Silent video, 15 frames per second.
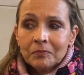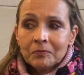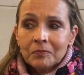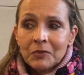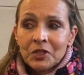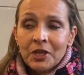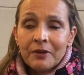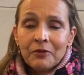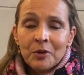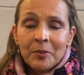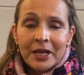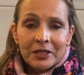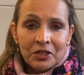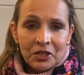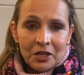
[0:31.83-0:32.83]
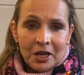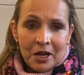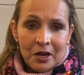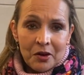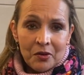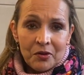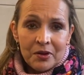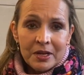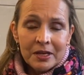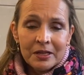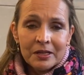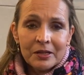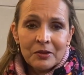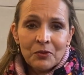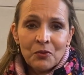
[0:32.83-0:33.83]
Several months ago,
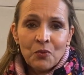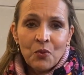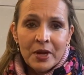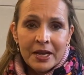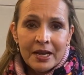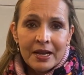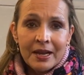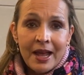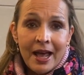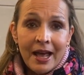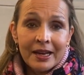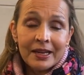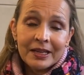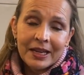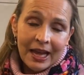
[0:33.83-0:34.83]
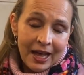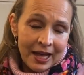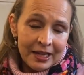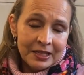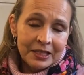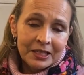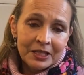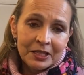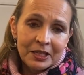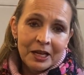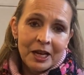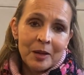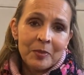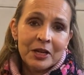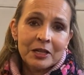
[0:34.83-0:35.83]
we had a guest
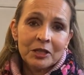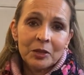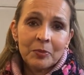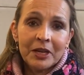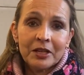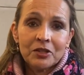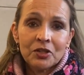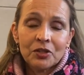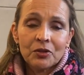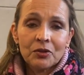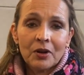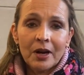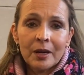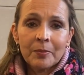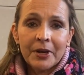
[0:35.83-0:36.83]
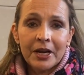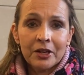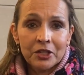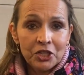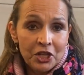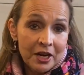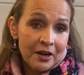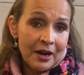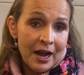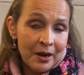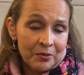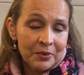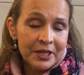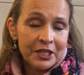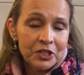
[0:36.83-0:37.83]
come in and speak to our Parish Care
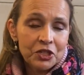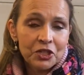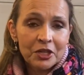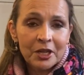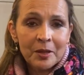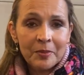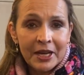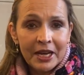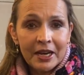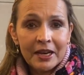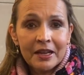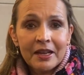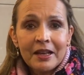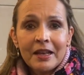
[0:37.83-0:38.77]
Outreach Committee.